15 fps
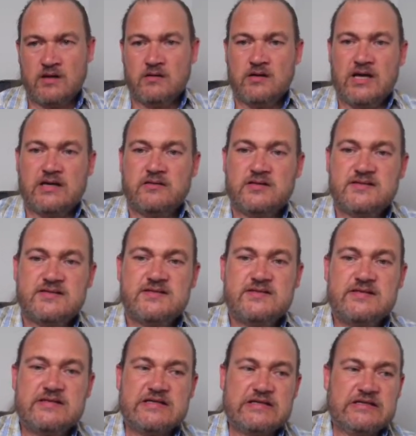And this
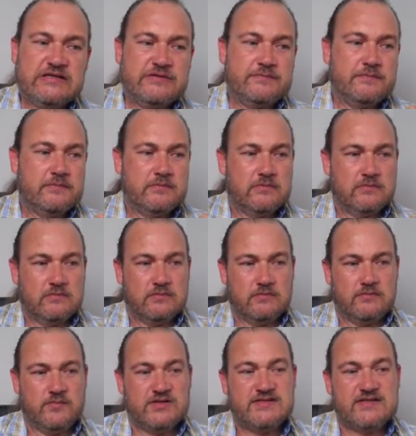is
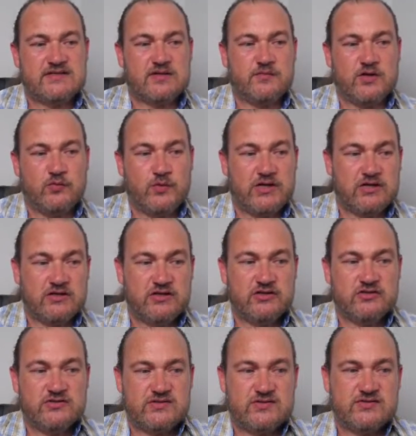something we can
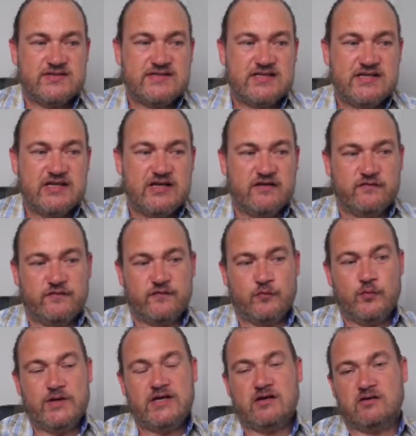use to see if
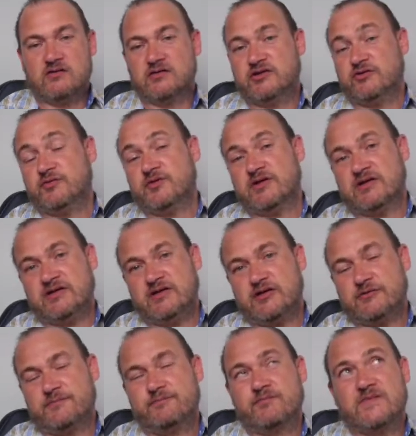we are the
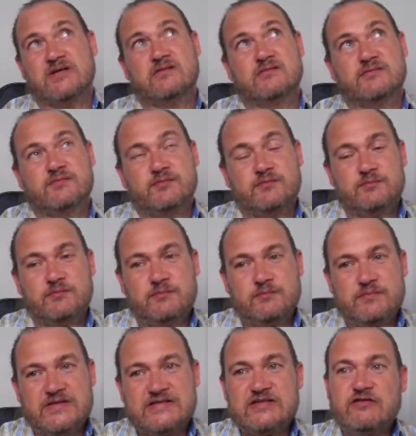
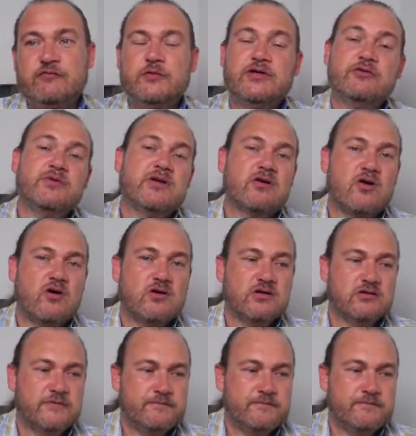stuff we're doing wrong.